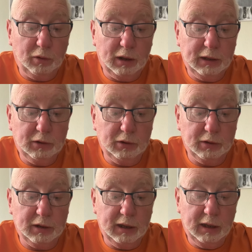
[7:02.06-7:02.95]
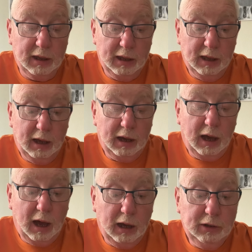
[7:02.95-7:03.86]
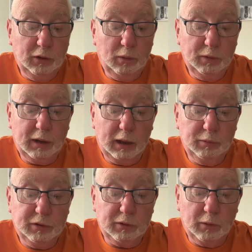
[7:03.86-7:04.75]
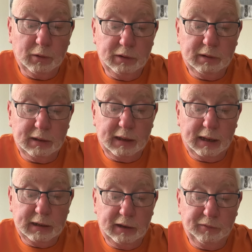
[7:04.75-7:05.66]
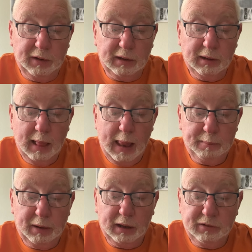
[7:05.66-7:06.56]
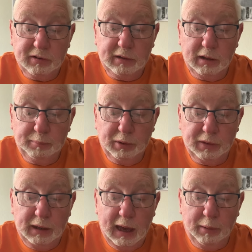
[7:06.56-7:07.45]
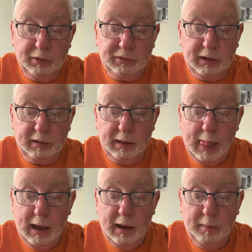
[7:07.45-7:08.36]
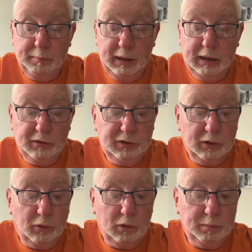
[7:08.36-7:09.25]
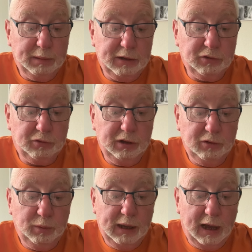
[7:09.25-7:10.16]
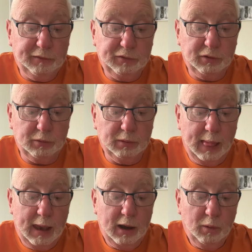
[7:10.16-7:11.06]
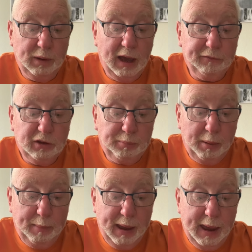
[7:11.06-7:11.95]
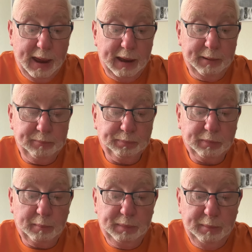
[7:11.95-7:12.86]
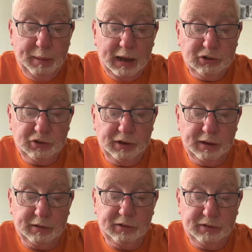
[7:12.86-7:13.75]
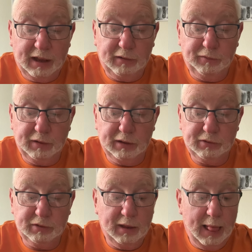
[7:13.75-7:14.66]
all I could. I know that I was anointed that evening, but I still put the hours in, because in all ministries we have to prepare, be passionate, selfless.